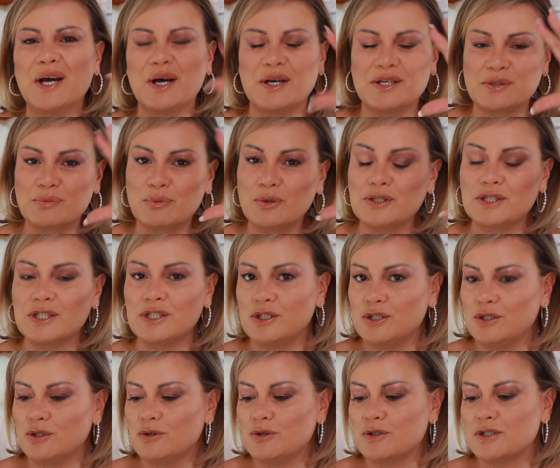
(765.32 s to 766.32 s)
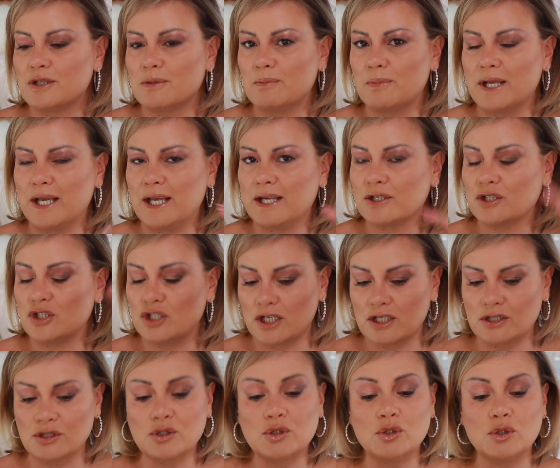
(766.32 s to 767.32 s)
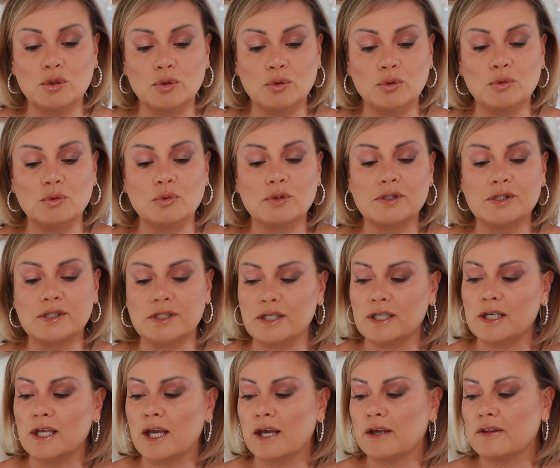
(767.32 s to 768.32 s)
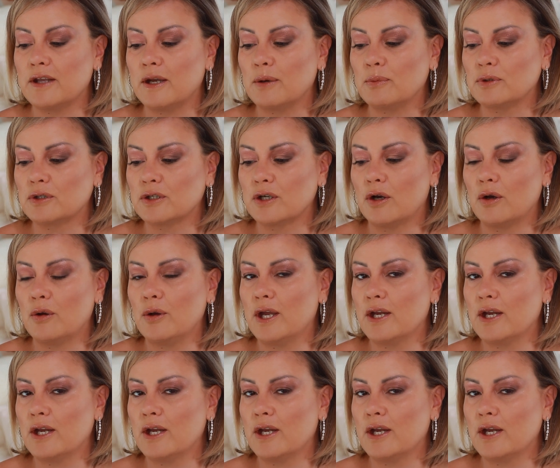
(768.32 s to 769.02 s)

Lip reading: was wanting to use the black just to see how that would go,